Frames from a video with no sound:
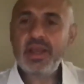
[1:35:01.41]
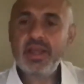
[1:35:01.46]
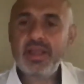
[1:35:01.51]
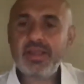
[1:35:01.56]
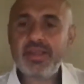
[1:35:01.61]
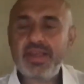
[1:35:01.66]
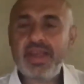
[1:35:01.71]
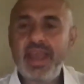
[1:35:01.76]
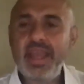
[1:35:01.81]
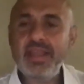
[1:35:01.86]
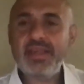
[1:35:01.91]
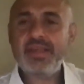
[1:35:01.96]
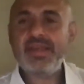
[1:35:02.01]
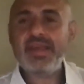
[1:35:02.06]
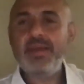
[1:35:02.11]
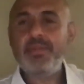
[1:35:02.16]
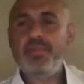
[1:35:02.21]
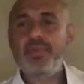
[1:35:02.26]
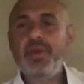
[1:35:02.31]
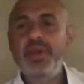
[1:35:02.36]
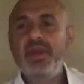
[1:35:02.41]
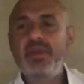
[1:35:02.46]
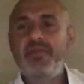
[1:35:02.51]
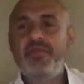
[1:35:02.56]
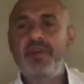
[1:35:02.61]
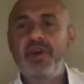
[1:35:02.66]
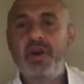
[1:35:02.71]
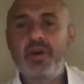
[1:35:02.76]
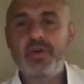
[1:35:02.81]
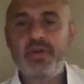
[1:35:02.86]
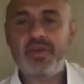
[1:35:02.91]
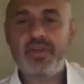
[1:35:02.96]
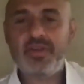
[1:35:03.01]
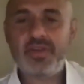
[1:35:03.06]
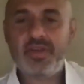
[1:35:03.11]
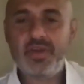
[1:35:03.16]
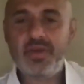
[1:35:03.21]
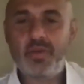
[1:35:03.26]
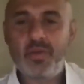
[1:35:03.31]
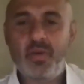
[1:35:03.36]
Saint Cyprian,
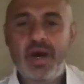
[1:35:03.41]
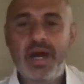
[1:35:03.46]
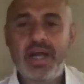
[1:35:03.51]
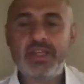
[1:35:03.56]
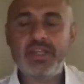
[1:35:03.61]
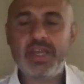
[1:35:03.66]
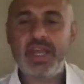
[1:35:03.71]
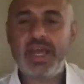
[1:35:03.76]
folks, watch.